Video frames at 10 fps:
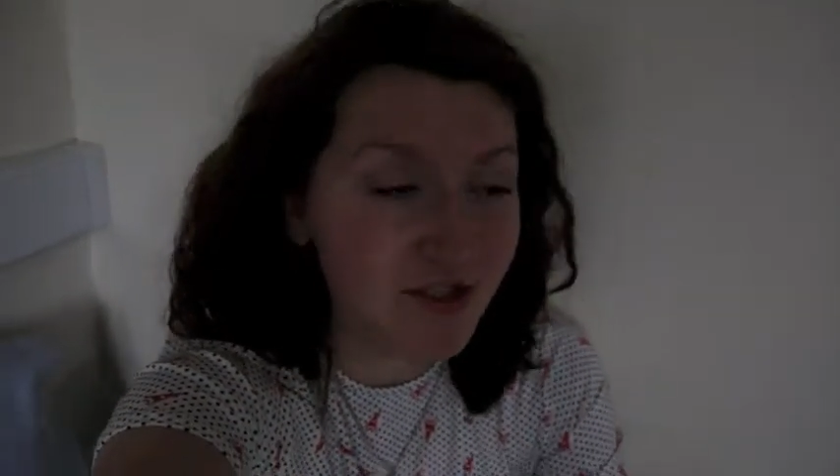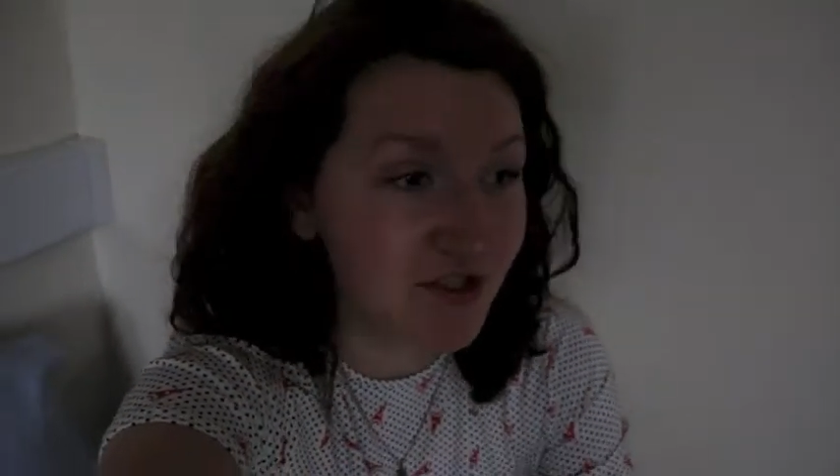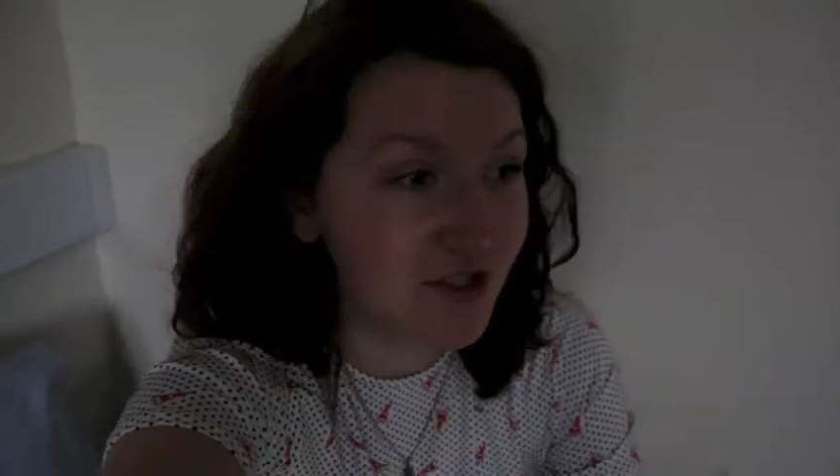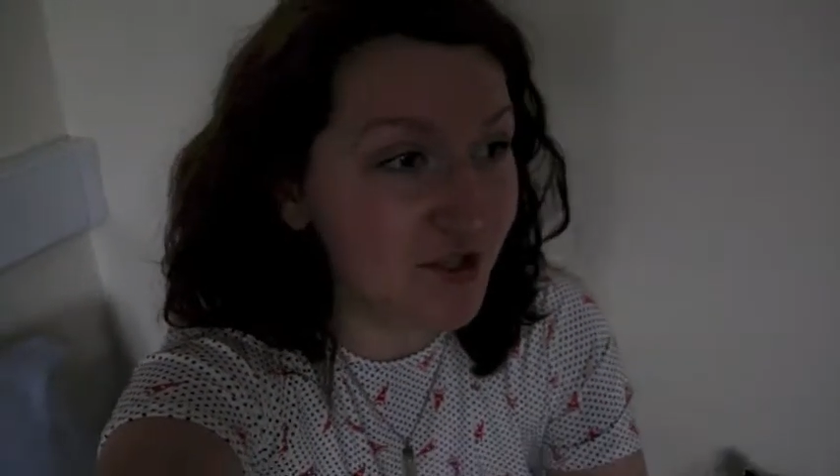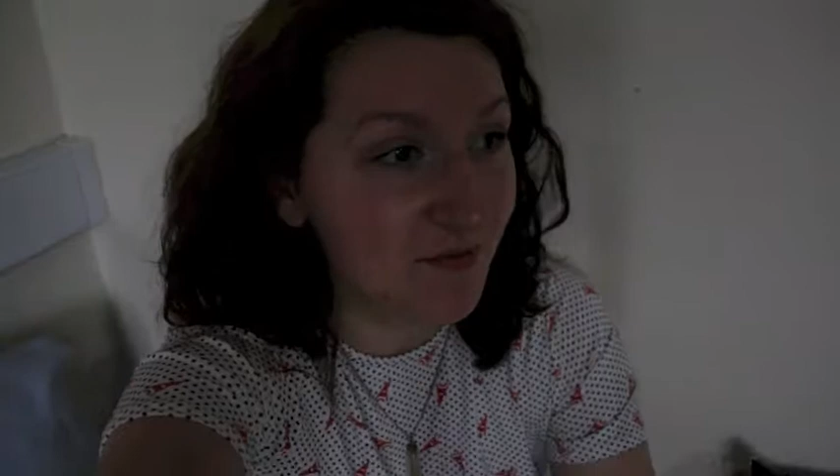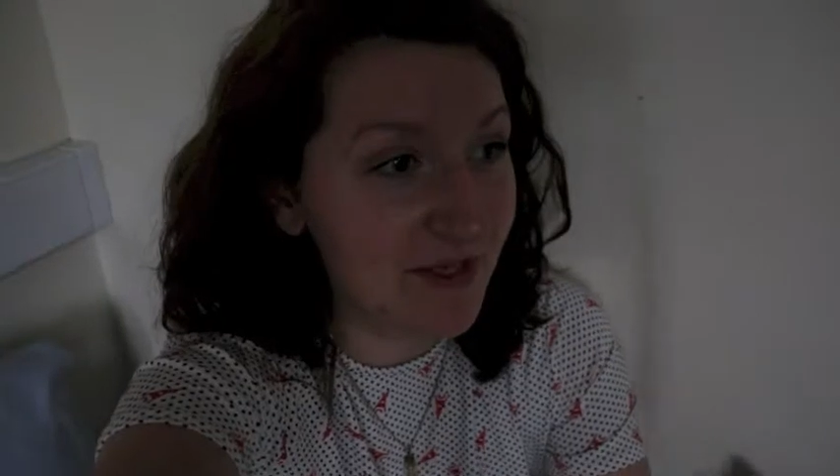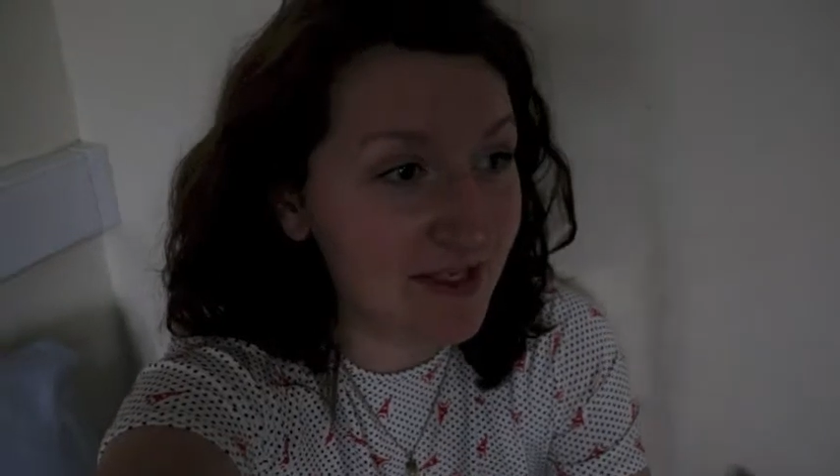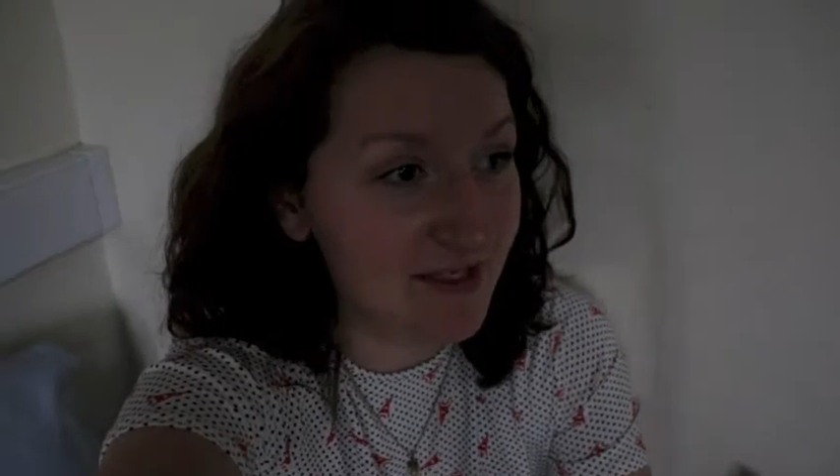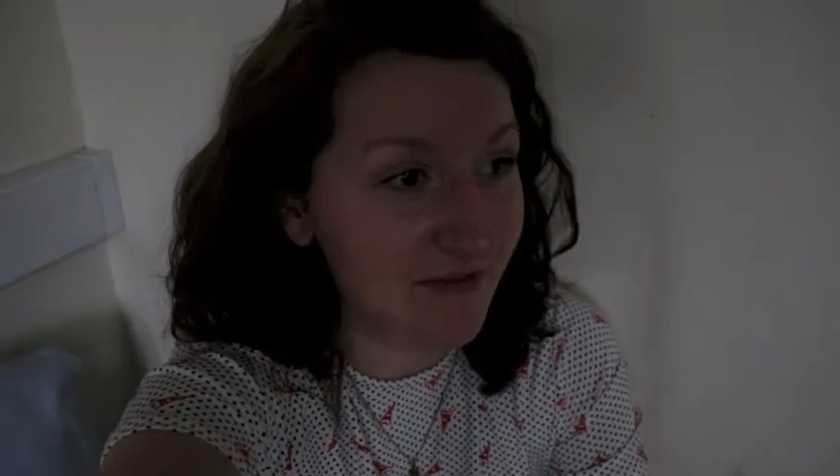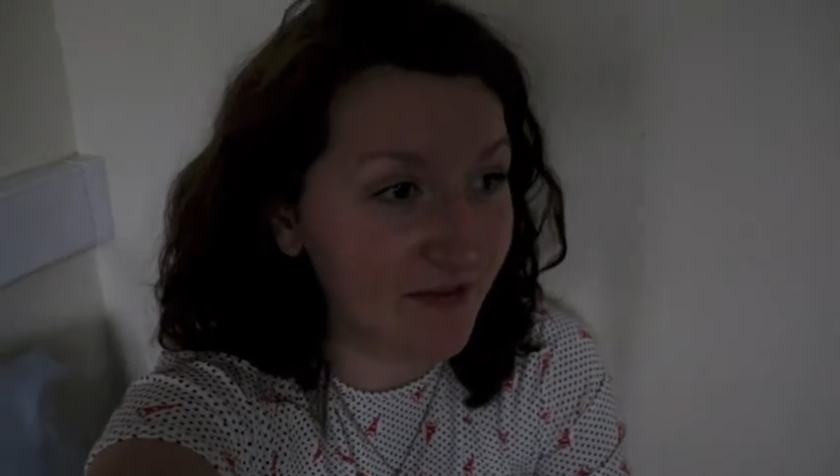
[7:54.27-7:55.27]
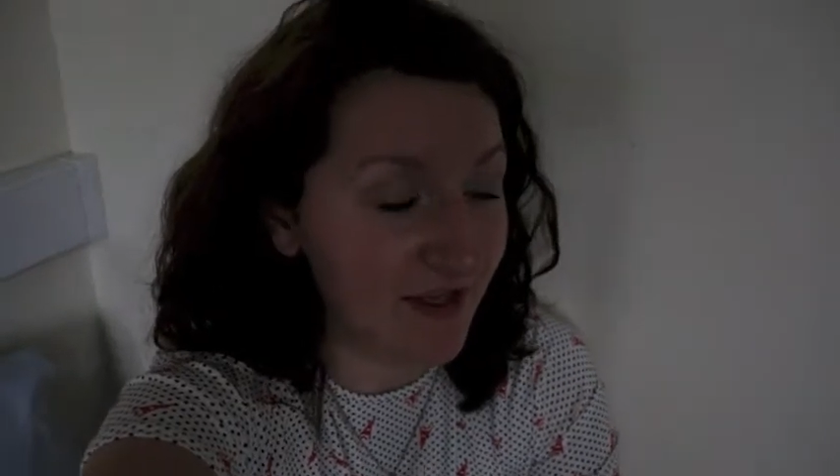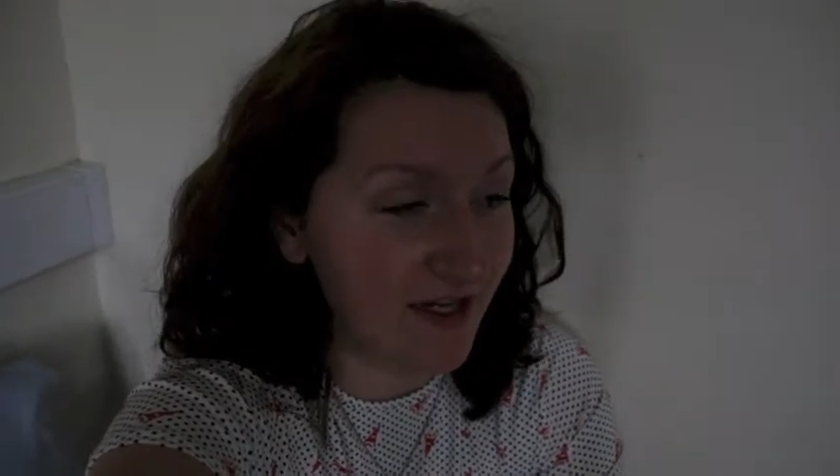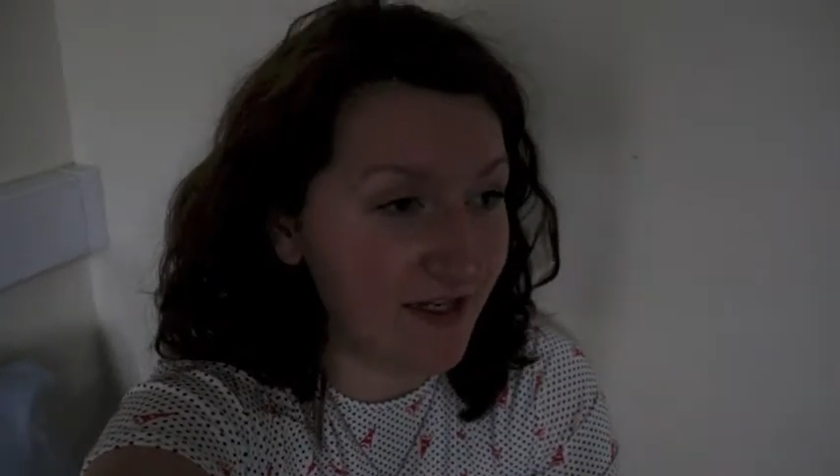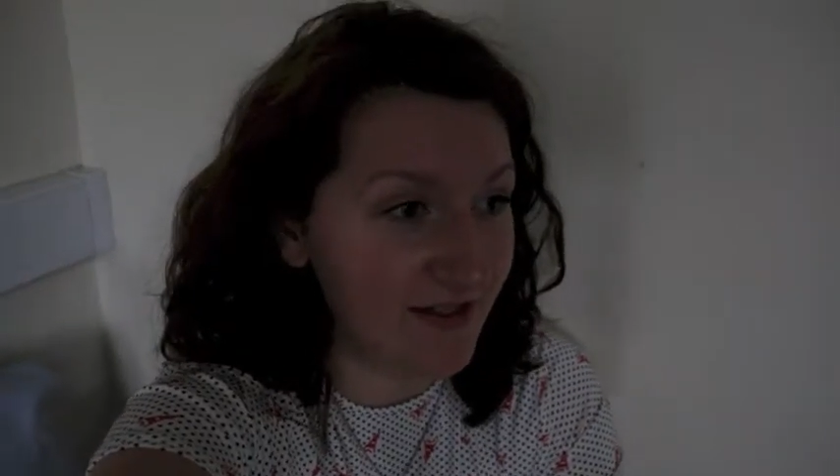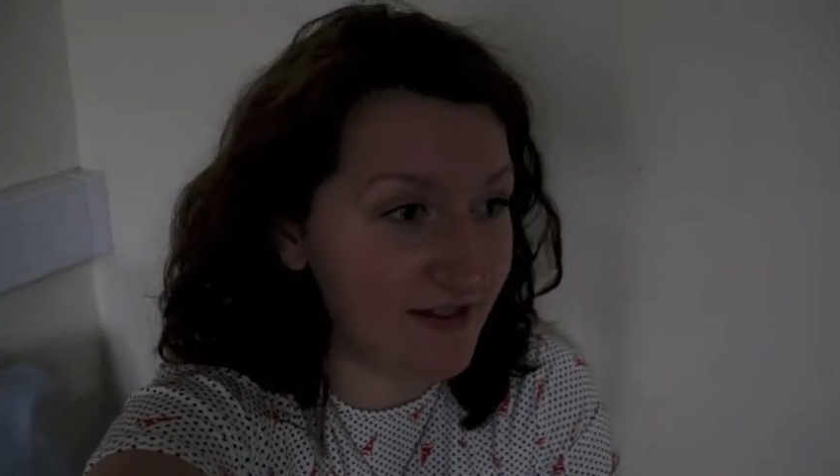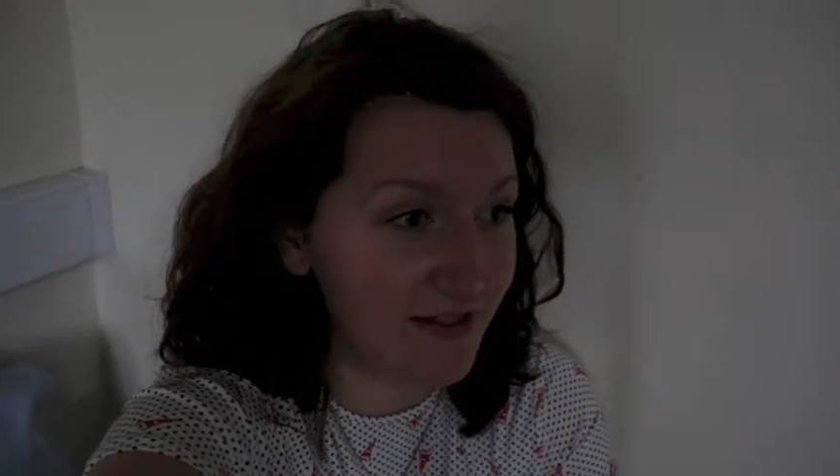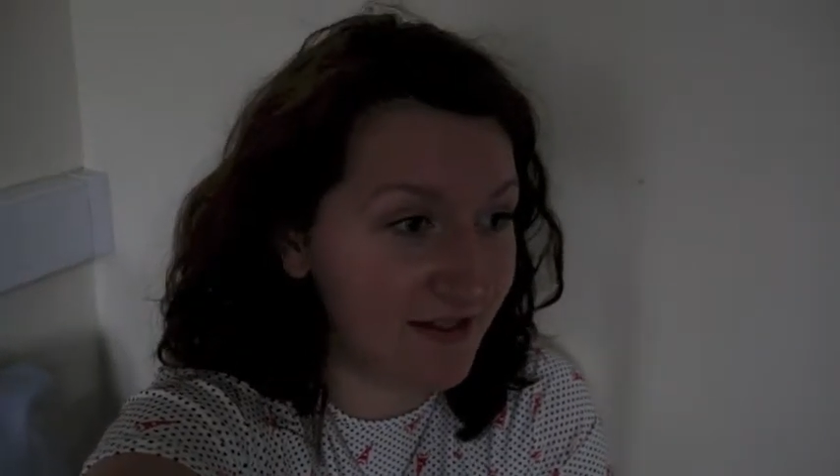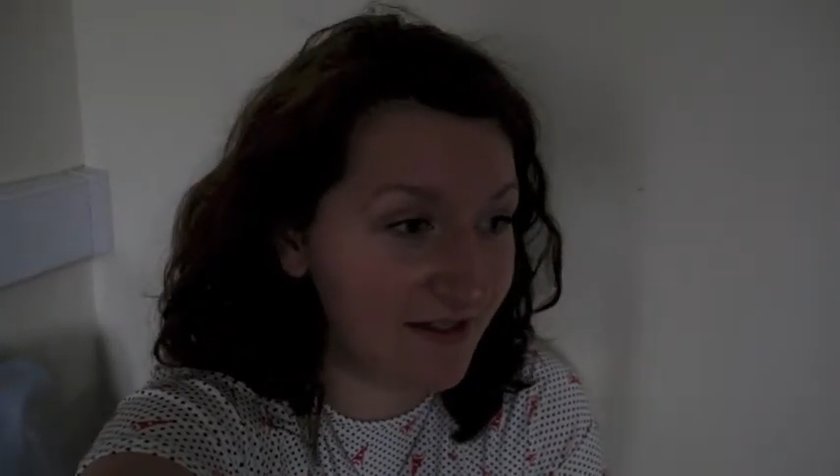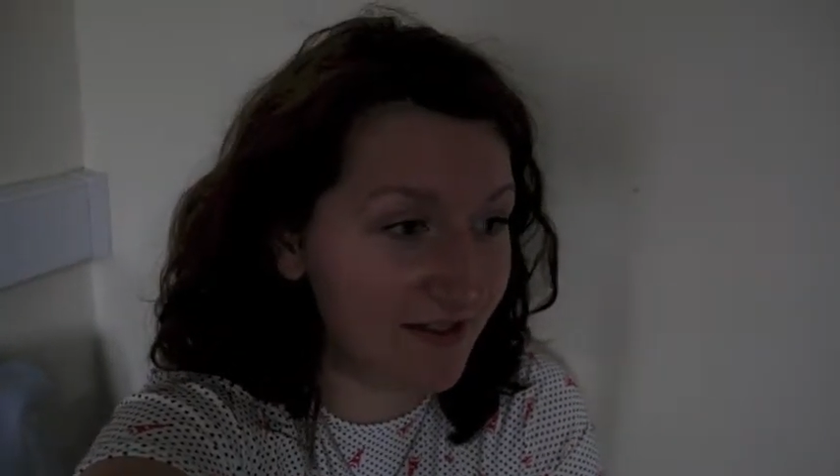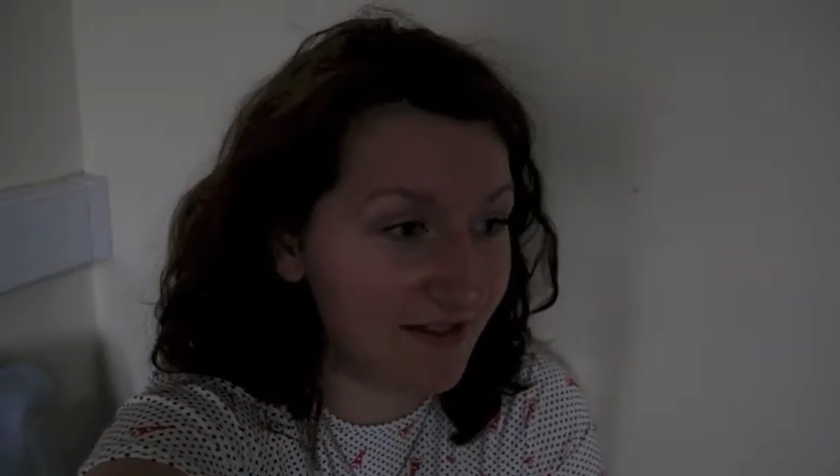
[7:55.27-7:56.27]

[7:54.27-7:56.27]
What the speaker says: stupidest of things.